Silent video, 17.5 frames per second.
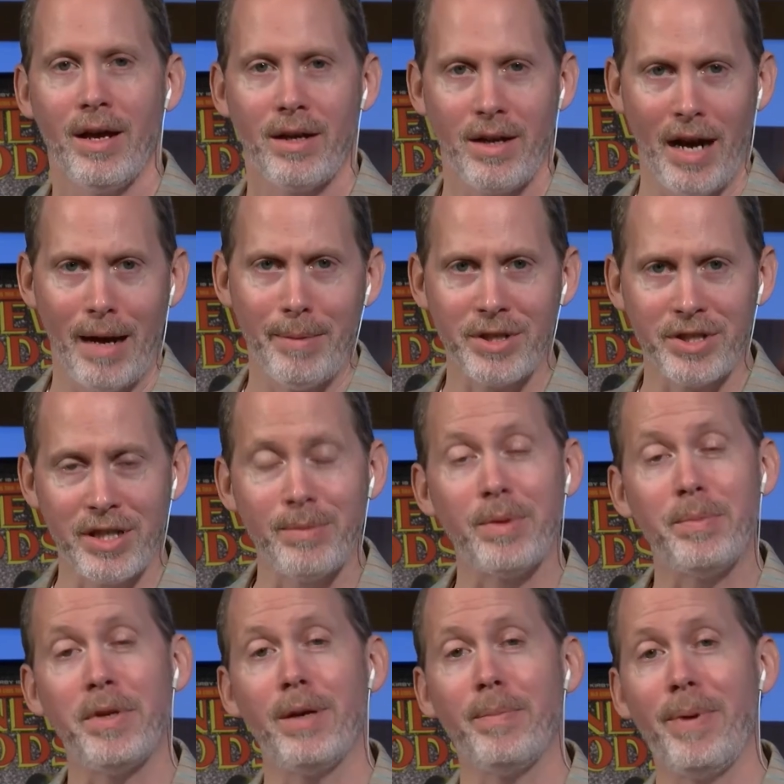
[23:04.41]
Comics seem
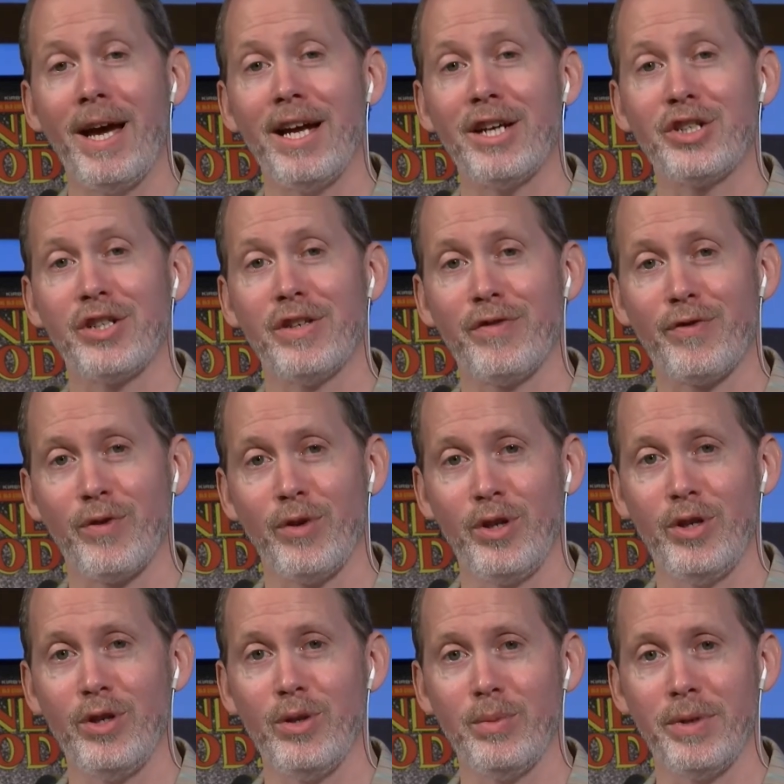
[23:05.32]
to be a passion for
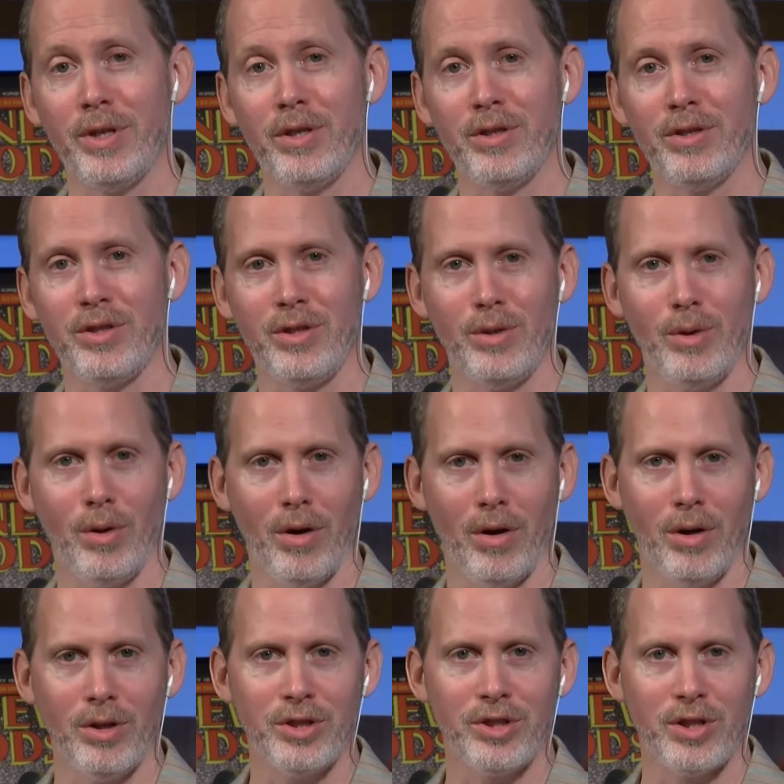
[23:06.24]
you because you are
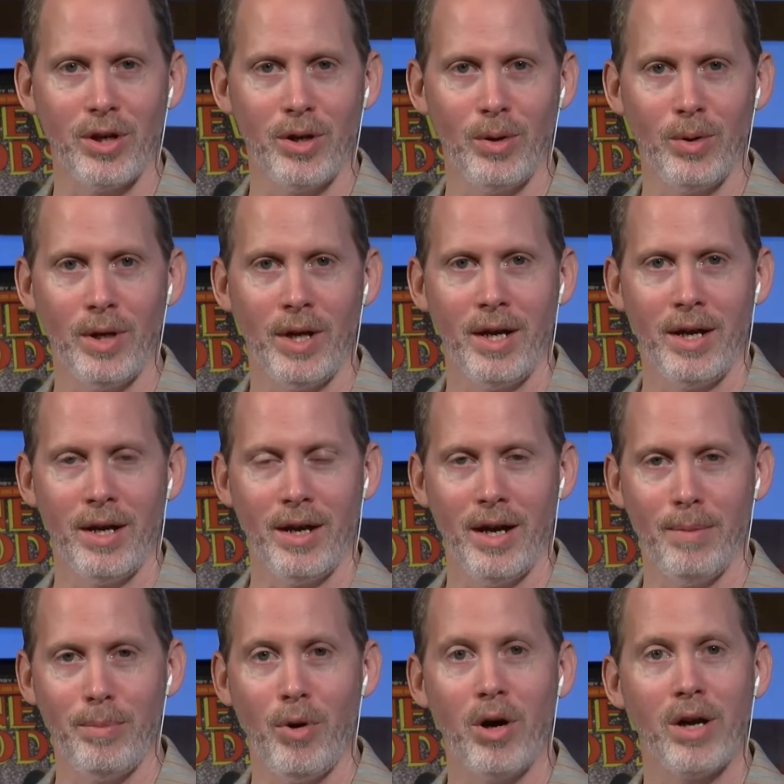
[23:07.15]
also
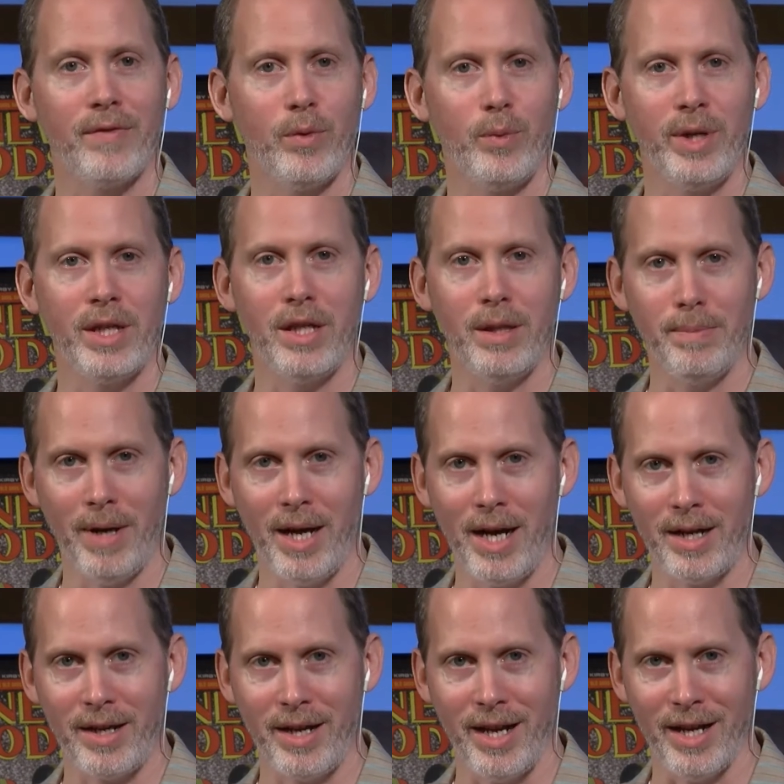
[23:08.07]
part of a weekly
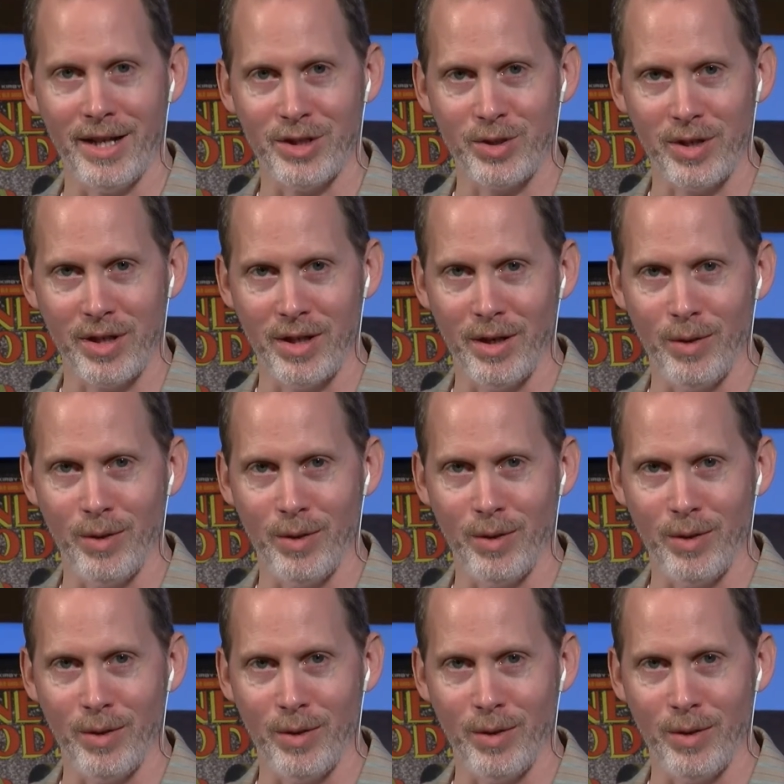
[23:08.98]
podcast,